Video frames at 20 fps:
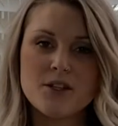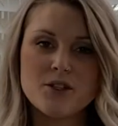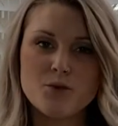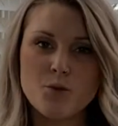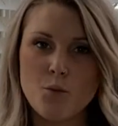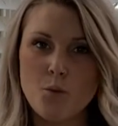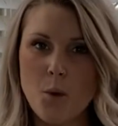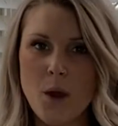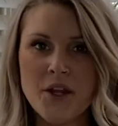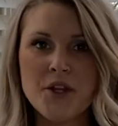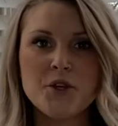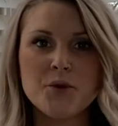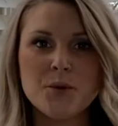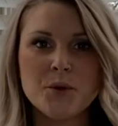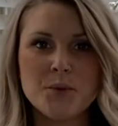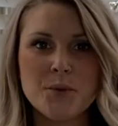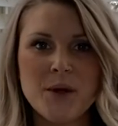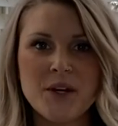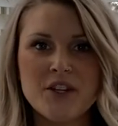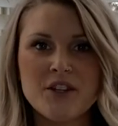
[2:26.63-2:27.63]
What you
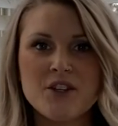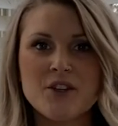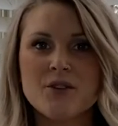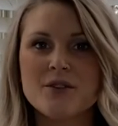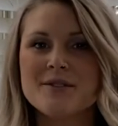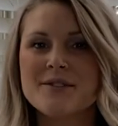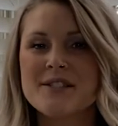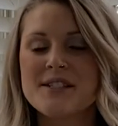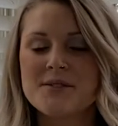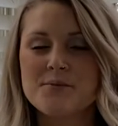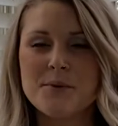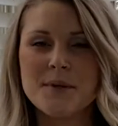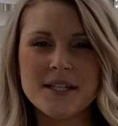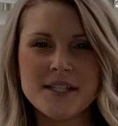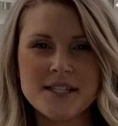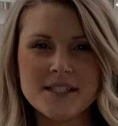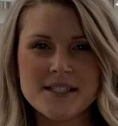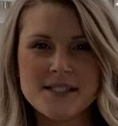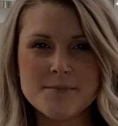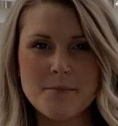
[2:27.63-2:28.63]
would want to use is one of
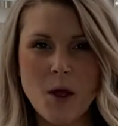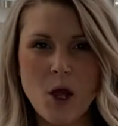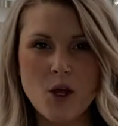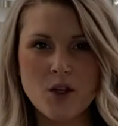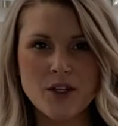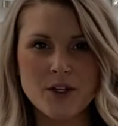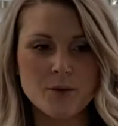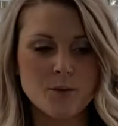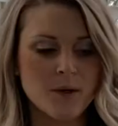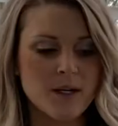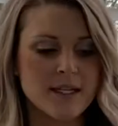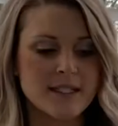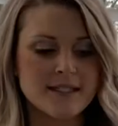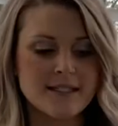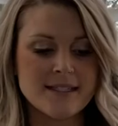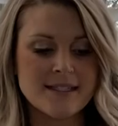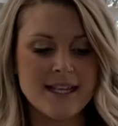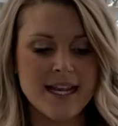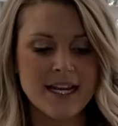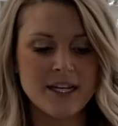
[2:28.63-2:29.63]
the smaller
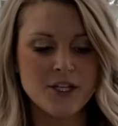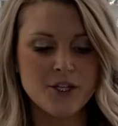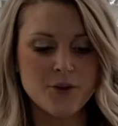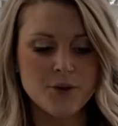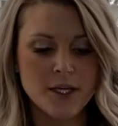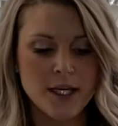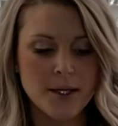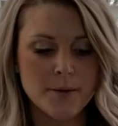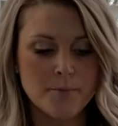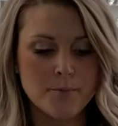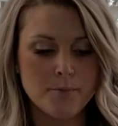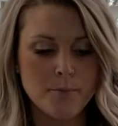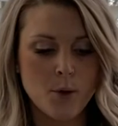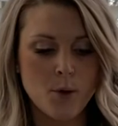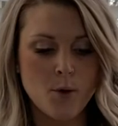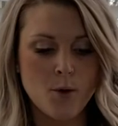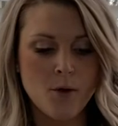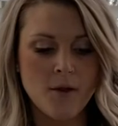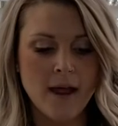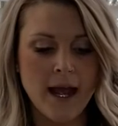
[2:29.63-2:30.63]
ones, and you can
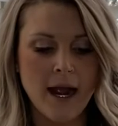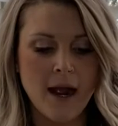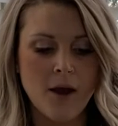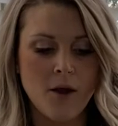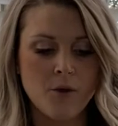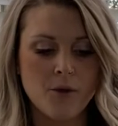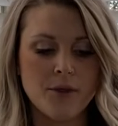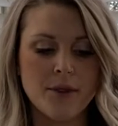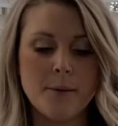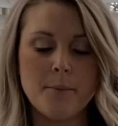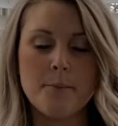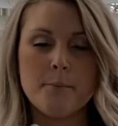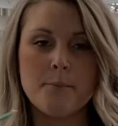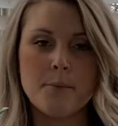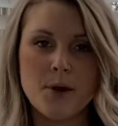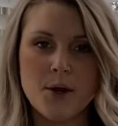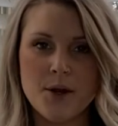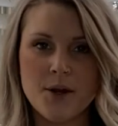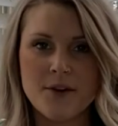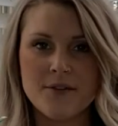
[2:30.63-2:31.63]
pull out the
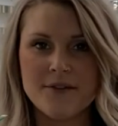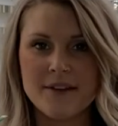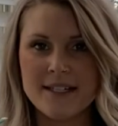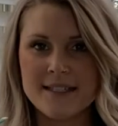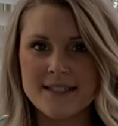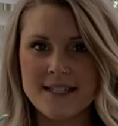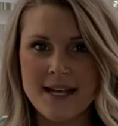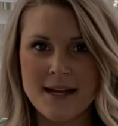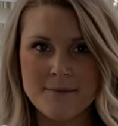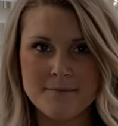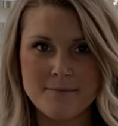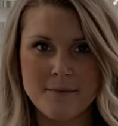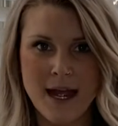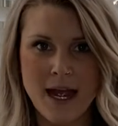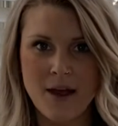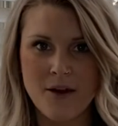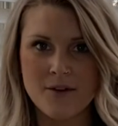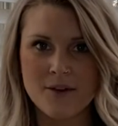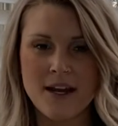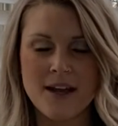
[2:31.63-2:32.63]
perfect
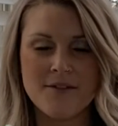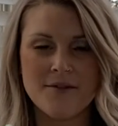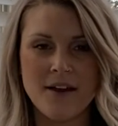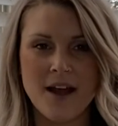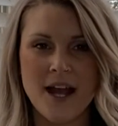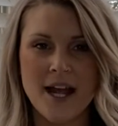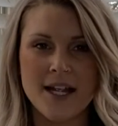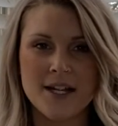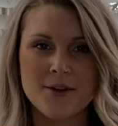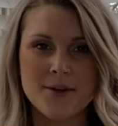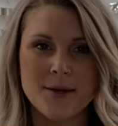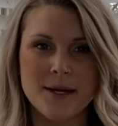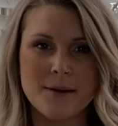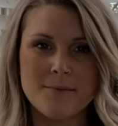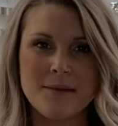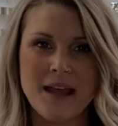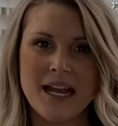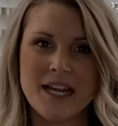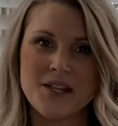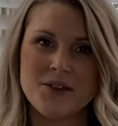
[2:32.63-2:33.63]
amount of eye
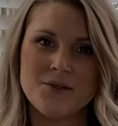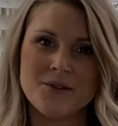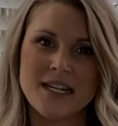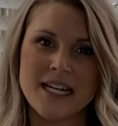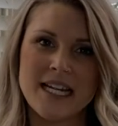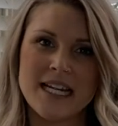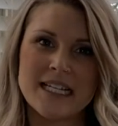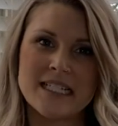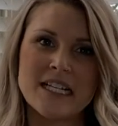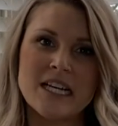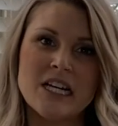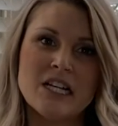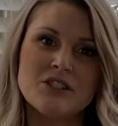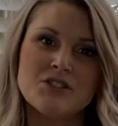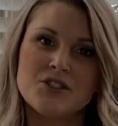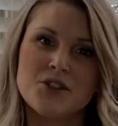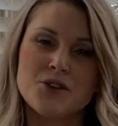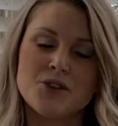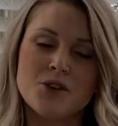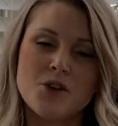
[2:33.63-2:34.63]
cream that you need
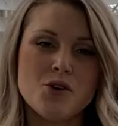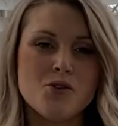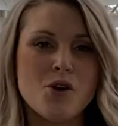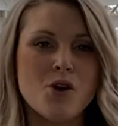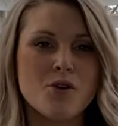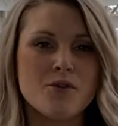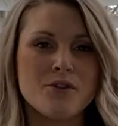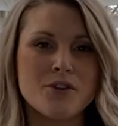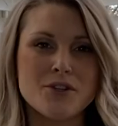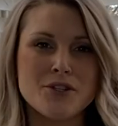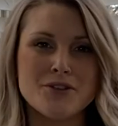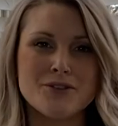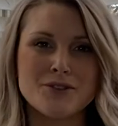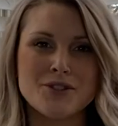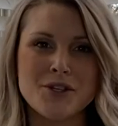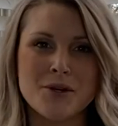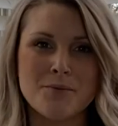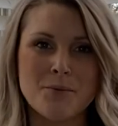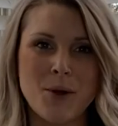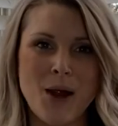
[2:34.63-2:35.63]
so you don't overuse
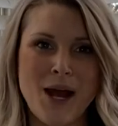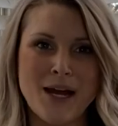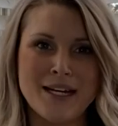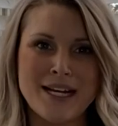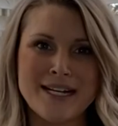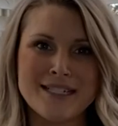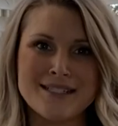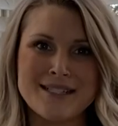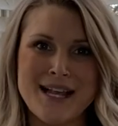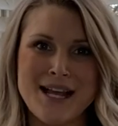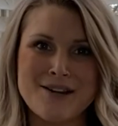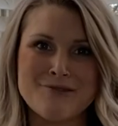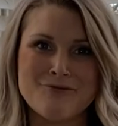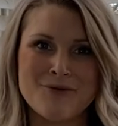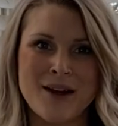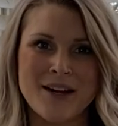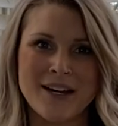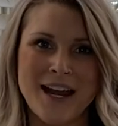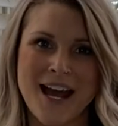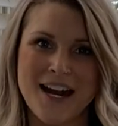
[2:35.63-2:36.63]
your product and
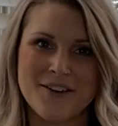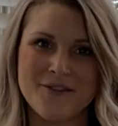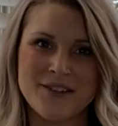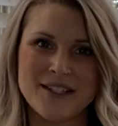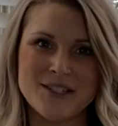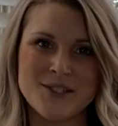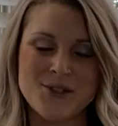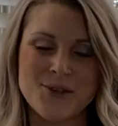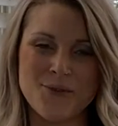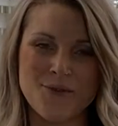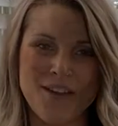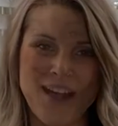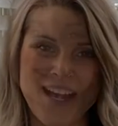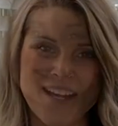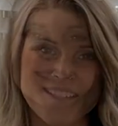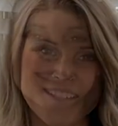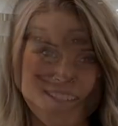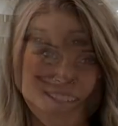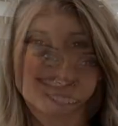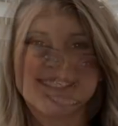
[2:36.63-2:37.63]
run out of it too
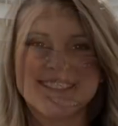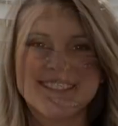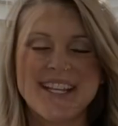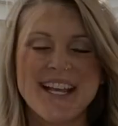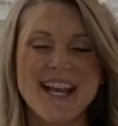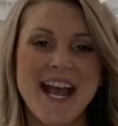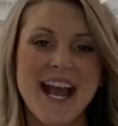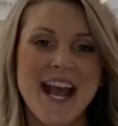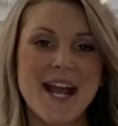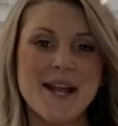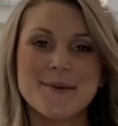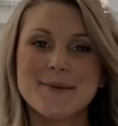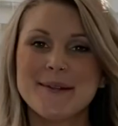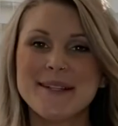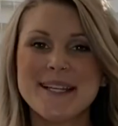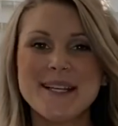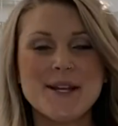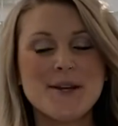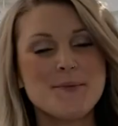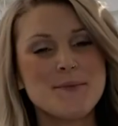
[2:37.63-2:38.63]
fast. I
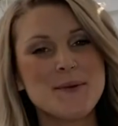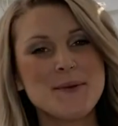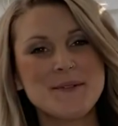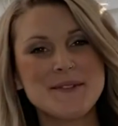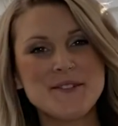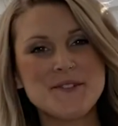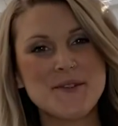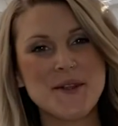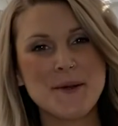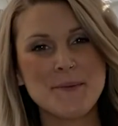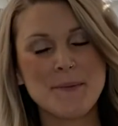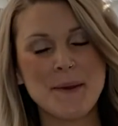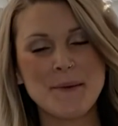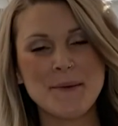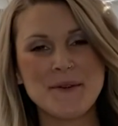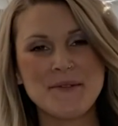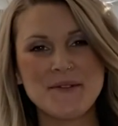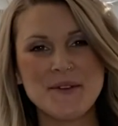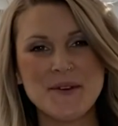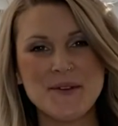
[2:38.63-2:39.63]
really hope you enjoyed my
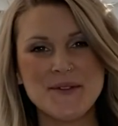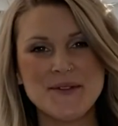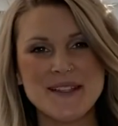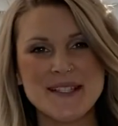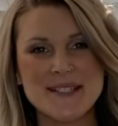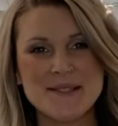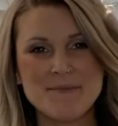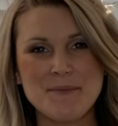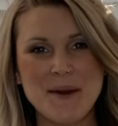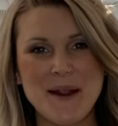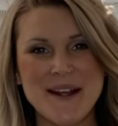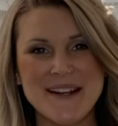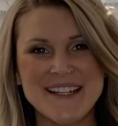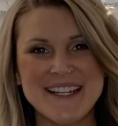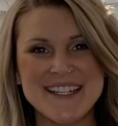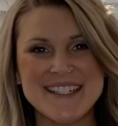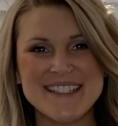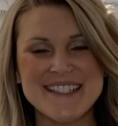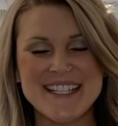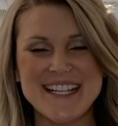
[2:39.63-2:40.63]
review of this
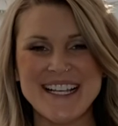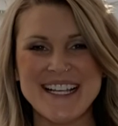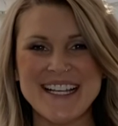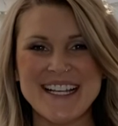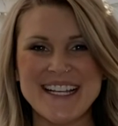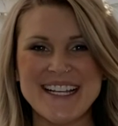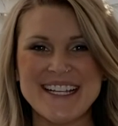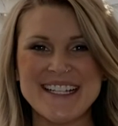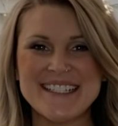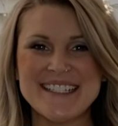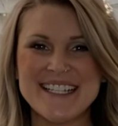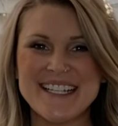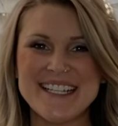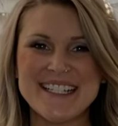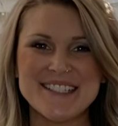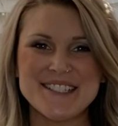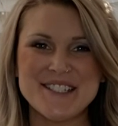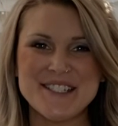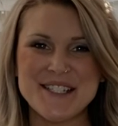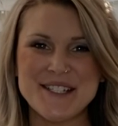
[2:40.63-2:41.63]
product and
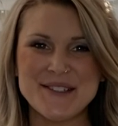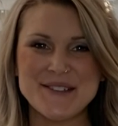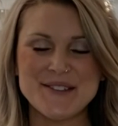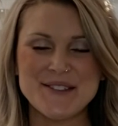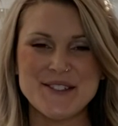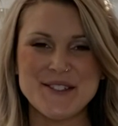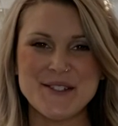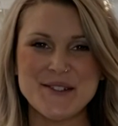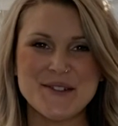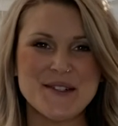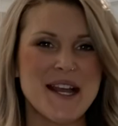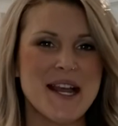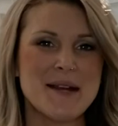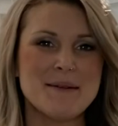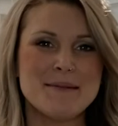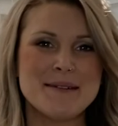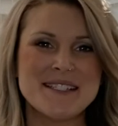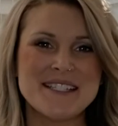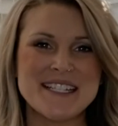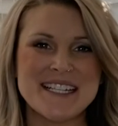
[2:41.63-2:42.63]
it showed you how
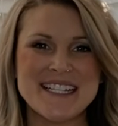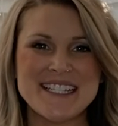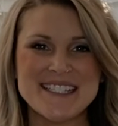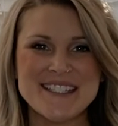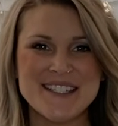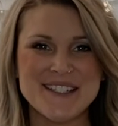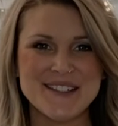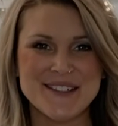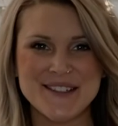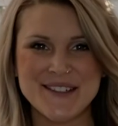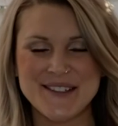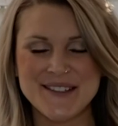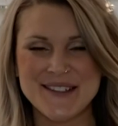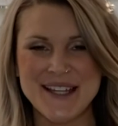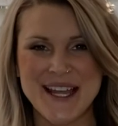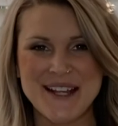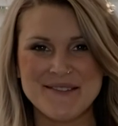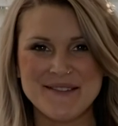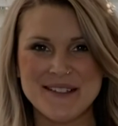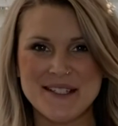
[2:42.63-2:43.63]
much easier your
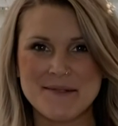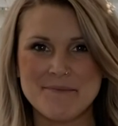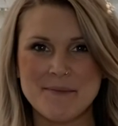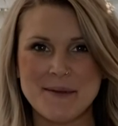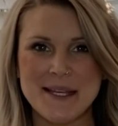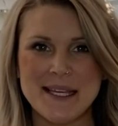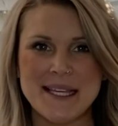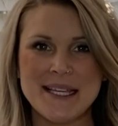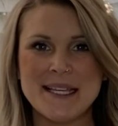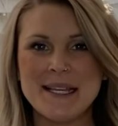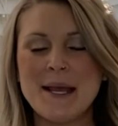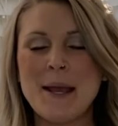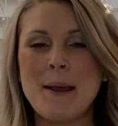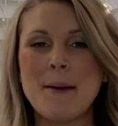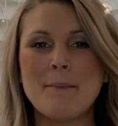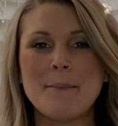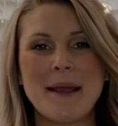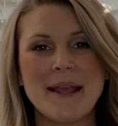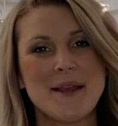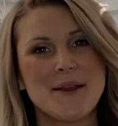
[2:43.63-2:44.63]
life could be
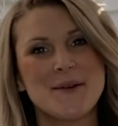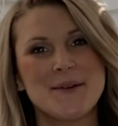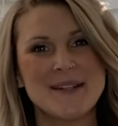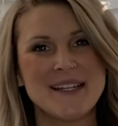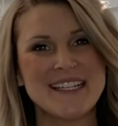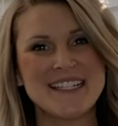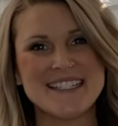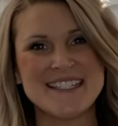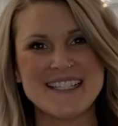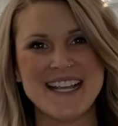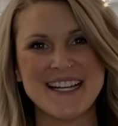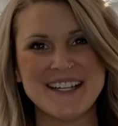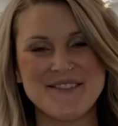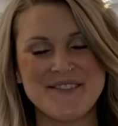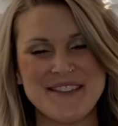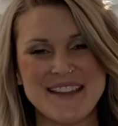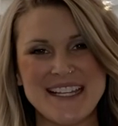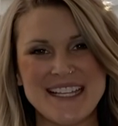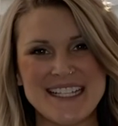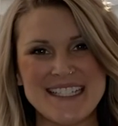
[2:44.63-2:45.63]
by owning a set
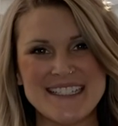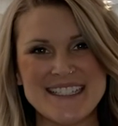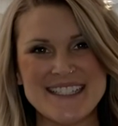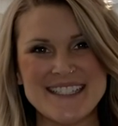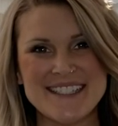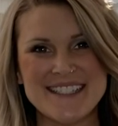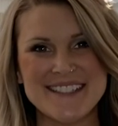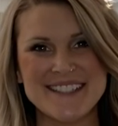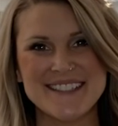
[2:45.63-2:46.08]
of these.